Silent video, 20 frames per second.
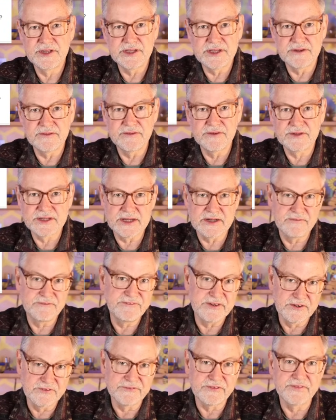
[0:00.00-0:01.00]
get kind of
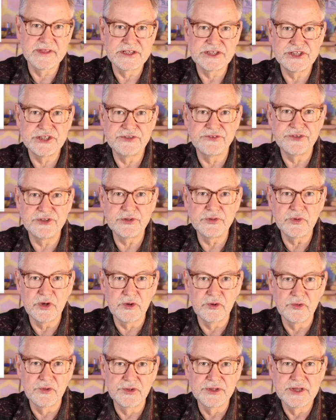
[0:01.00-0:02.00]
fearful that she's too
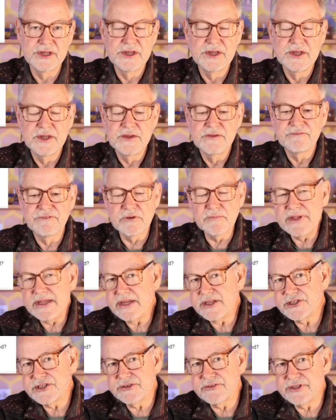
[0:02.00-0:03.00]
old? For
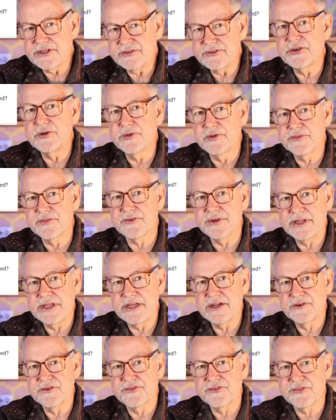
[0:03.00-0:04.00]
me, it's usually 2 or 3
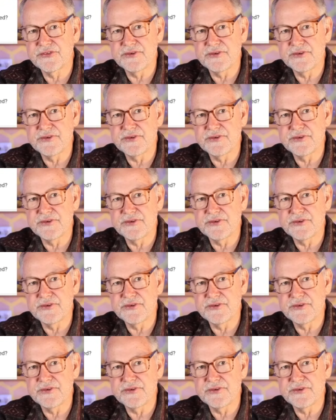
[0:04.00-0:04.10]
years,